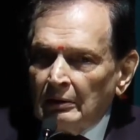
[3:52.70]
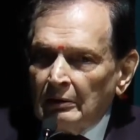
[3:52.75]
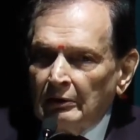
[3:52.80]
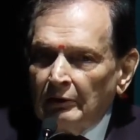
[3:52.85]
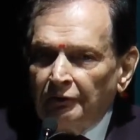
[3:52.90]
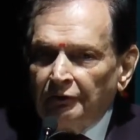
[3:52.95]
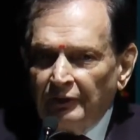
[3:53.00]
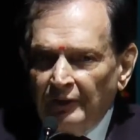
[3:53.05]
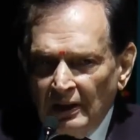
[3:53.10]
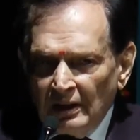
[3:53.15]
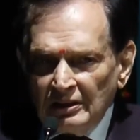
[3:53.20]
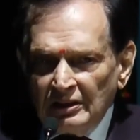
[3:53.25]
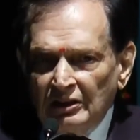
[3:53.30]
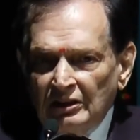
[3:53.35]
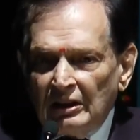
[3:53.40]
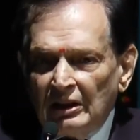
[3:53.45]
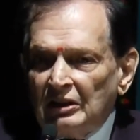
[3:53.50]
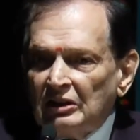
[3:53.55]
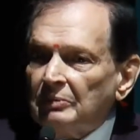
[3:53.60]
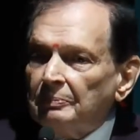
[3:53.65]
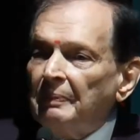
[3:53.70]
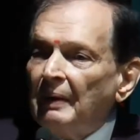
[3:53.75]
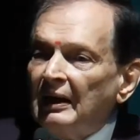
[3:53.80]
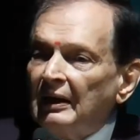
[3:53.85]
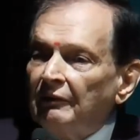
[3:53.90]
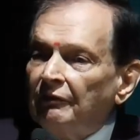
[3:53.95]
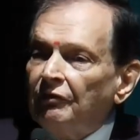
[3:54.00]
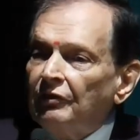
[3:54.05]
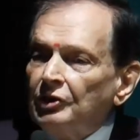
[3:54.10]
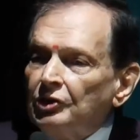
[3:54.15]
The first is
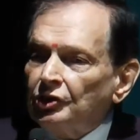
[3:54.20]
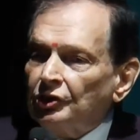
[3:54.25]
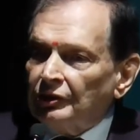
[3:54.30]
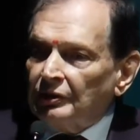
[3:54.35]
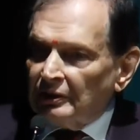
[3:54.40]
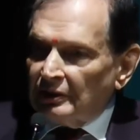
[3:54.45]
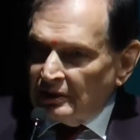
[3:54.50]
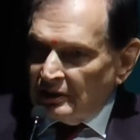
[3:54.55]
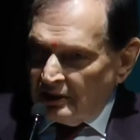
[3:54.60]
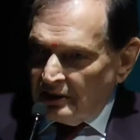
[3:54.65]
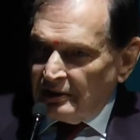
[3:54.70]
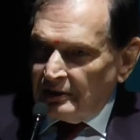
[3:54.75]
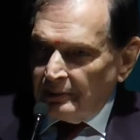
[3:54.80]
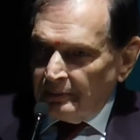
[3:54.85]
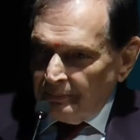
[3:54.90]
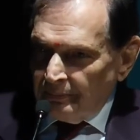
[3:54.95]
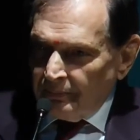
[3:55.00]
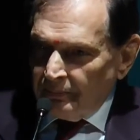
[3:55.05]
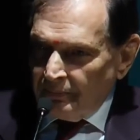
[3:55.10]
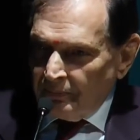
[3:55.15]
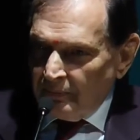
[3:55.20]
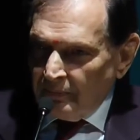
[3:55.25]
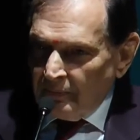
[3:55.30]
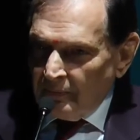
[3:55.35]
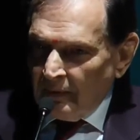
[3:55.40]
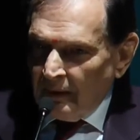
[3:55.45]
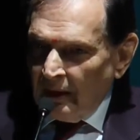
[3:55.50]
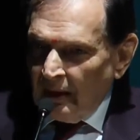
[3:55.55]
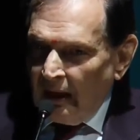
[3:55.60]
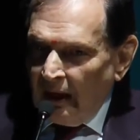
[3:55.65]
beneficence,
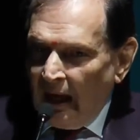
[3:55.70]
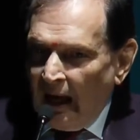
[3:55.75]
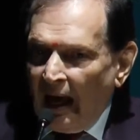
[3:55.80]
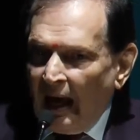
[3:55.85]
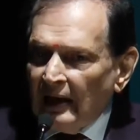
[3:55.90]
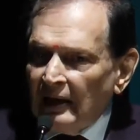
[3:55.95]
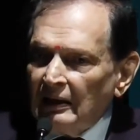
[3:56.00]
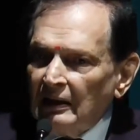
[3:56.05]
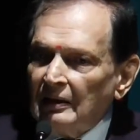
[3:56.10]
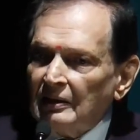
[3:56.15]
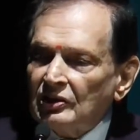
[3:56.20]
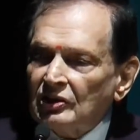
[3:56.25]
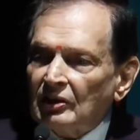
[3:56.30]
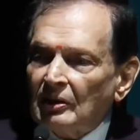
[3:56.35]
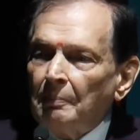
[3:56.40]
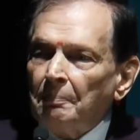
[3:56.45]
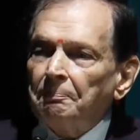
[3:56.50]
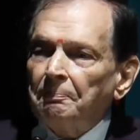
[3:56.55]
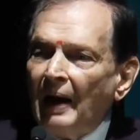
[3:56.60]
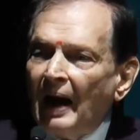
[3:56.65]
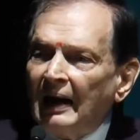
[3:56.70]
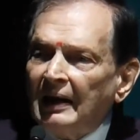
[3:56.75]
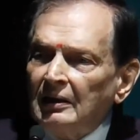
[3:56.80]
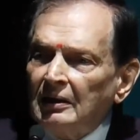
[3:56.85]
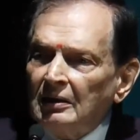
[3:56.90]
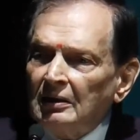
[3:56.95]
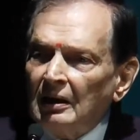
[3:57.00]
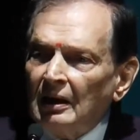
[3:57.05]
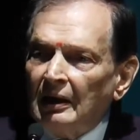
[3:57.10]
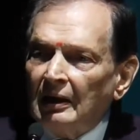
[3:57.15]
and its
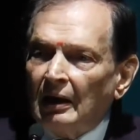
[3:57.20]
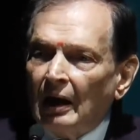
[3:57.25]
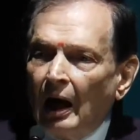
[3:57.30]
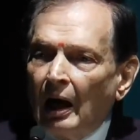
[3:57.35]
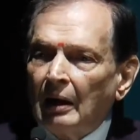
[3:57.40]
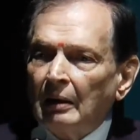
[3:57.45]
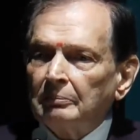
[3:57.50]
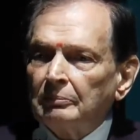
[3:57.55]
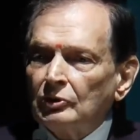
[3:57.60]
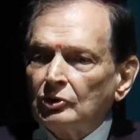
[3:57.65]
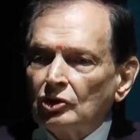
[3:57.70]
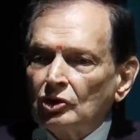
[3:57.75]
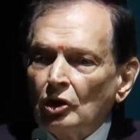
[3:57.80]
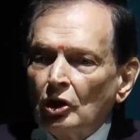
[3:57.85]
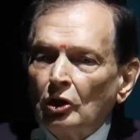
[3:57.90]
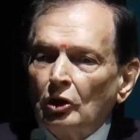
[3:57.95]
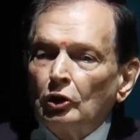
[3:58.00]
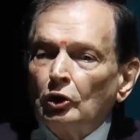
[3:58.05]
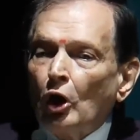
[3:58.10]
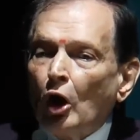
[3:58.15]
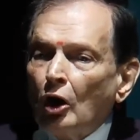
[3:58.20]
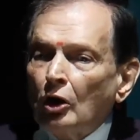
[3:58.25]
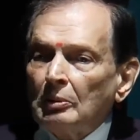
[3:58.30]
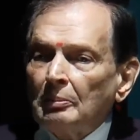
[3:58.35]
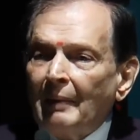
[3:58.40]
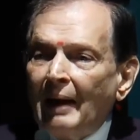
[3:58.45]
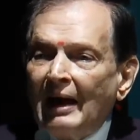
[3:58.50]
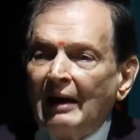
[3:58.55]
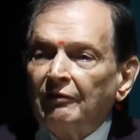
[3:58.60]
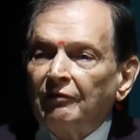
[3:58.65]
companion in arms,
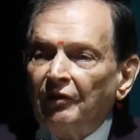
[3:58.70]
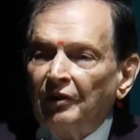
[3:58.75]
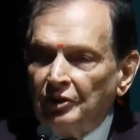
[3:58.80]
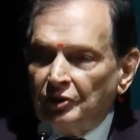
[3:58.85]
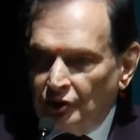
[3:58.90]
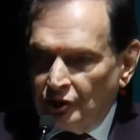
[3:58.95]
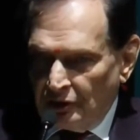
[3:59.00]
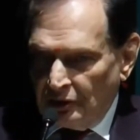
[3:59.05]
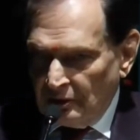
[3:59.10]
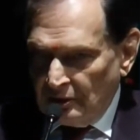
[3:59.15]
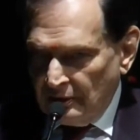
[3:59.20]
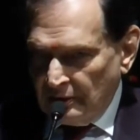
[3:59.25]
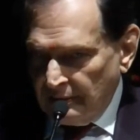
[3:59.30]
non-maleficence.